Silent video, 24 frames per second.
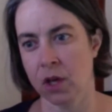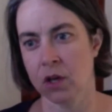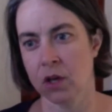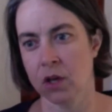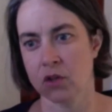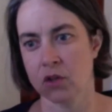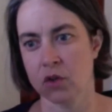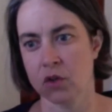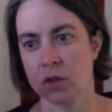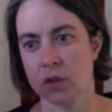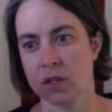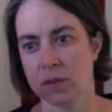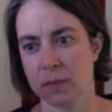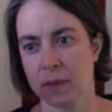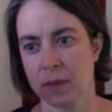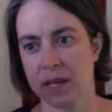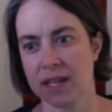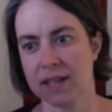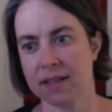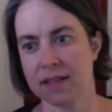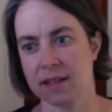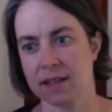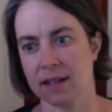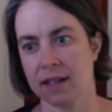So it's
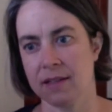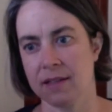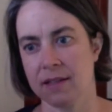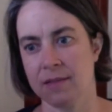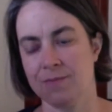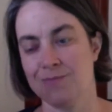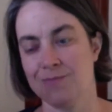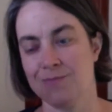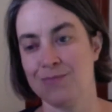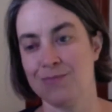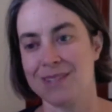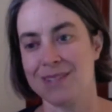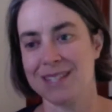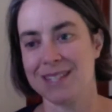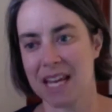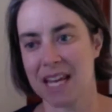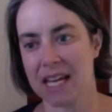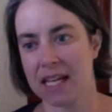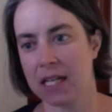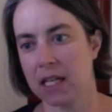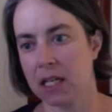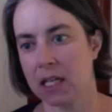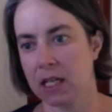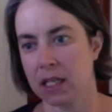based on
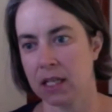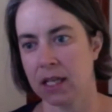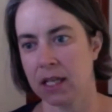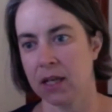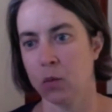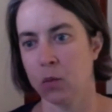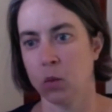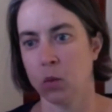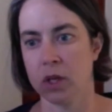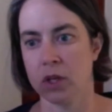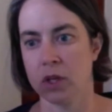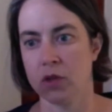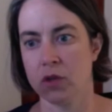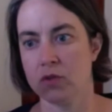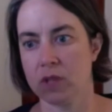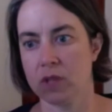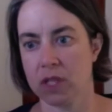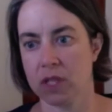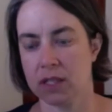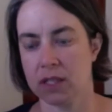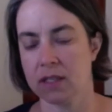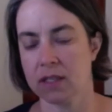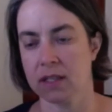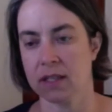data and what you
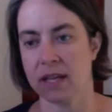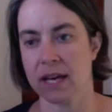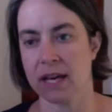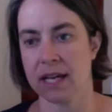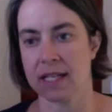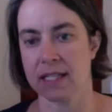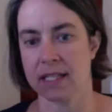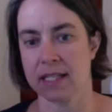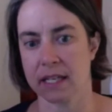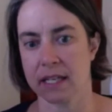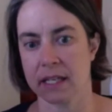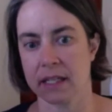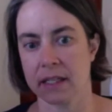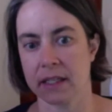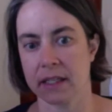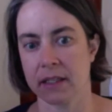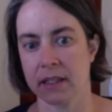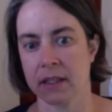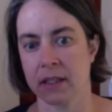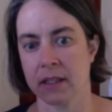did to that data.